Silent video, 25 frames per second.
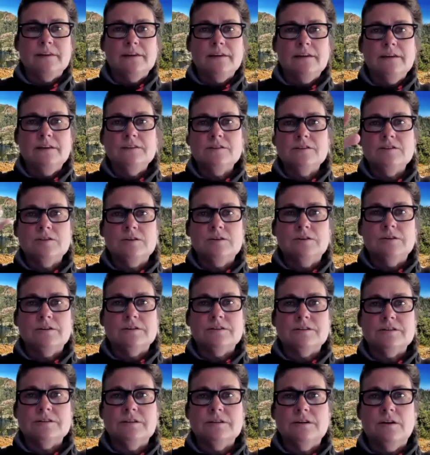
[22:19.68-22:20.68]

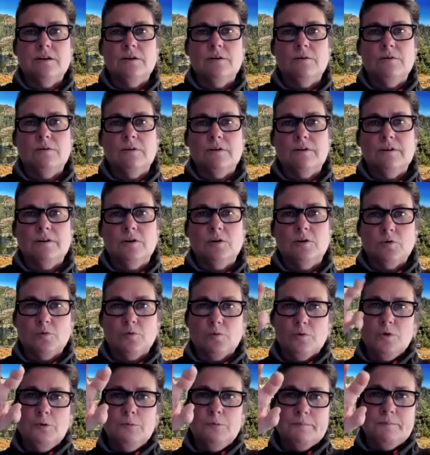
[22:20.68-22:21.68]
inserts,
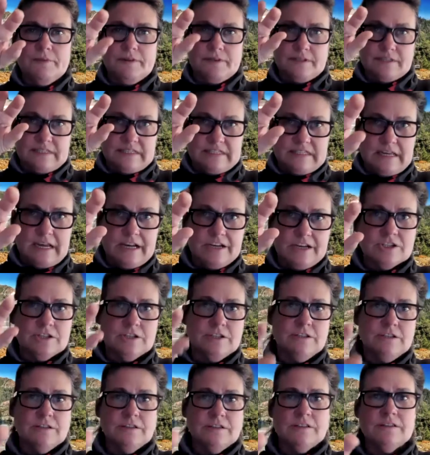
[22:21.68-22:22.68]
group the
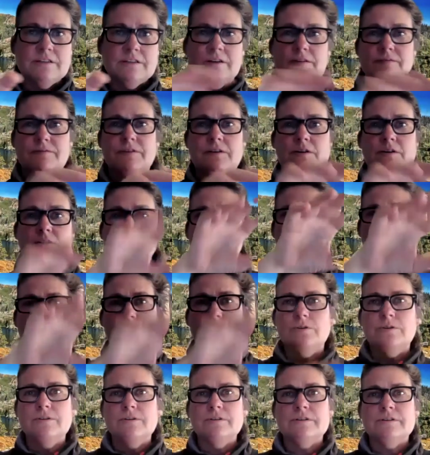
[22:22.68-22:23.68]
sections of the
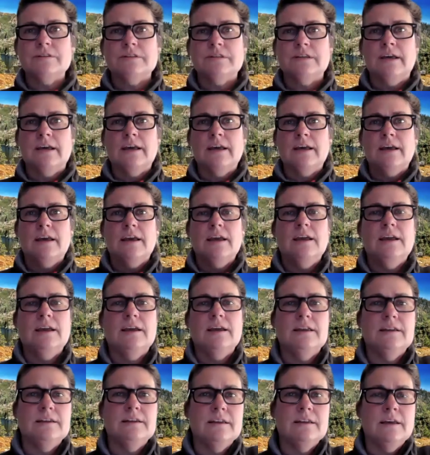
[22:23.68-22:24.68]
controls,
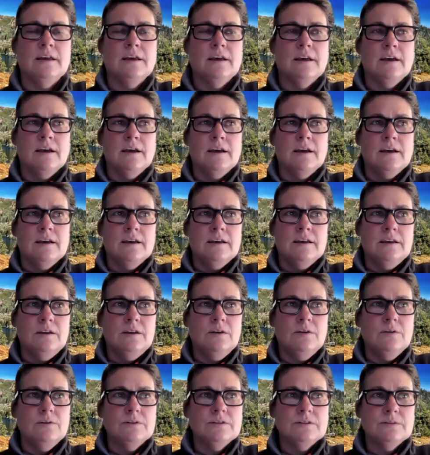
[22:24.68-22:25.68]
and
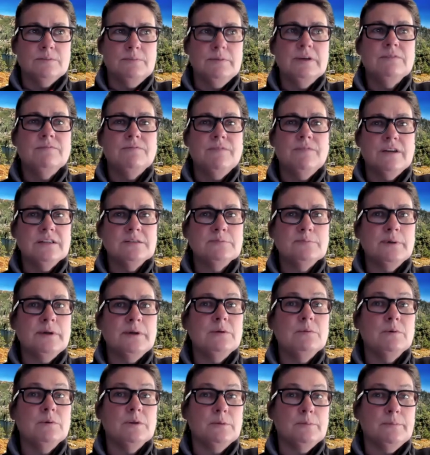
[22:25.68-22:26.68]
it's big
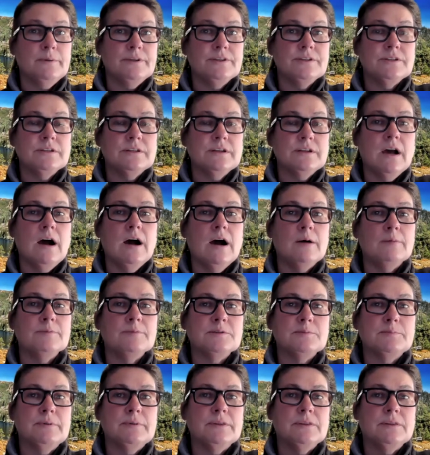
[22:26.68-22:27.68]
faceplate with a bunch of
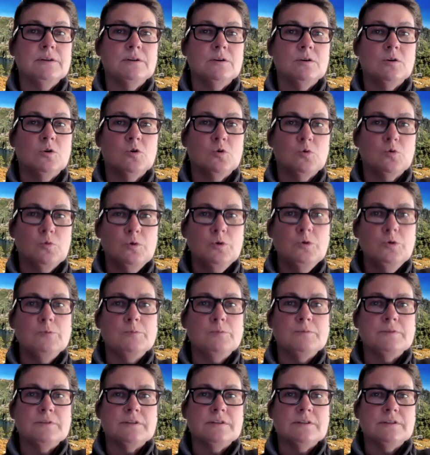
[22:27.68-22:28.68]
knobs, but they're
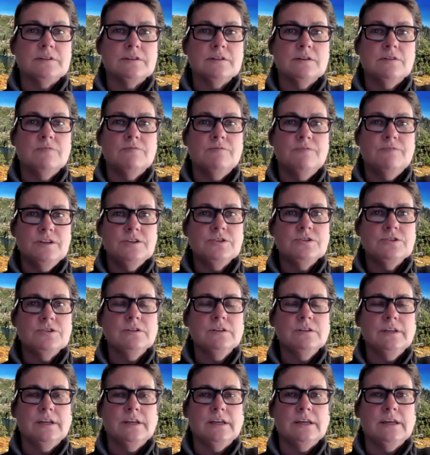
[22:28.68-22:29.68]
grouped so
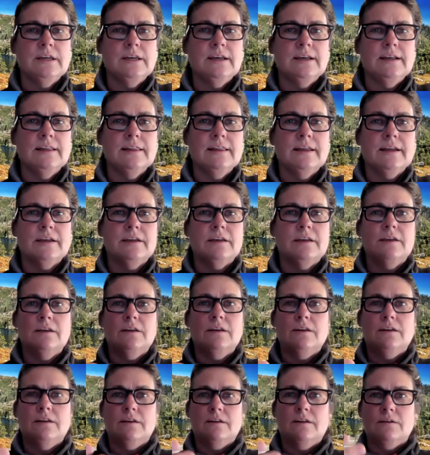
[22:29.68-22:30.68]
visually, like,
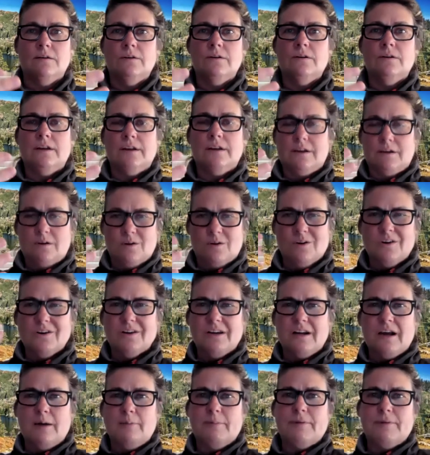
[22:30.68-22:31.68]
and
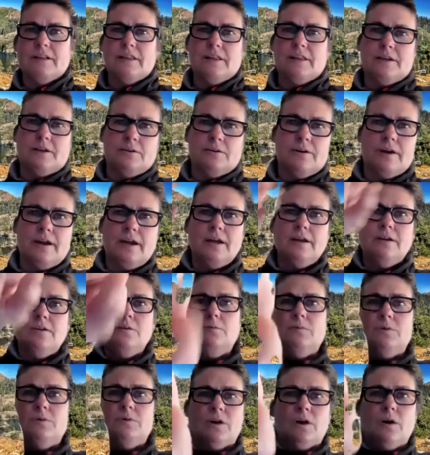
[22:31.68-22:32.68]
ergonomically, your hand
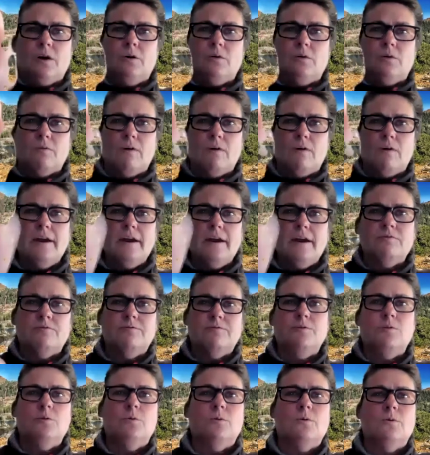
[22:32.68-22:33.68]
will go right
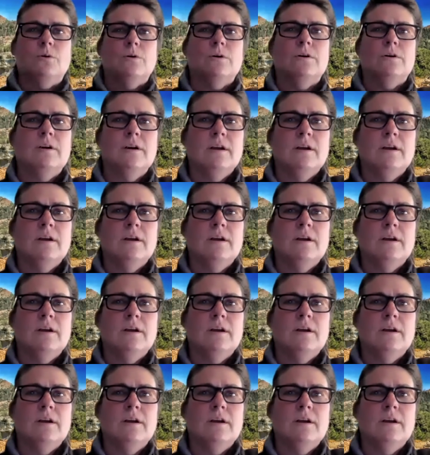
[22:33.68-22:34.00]
for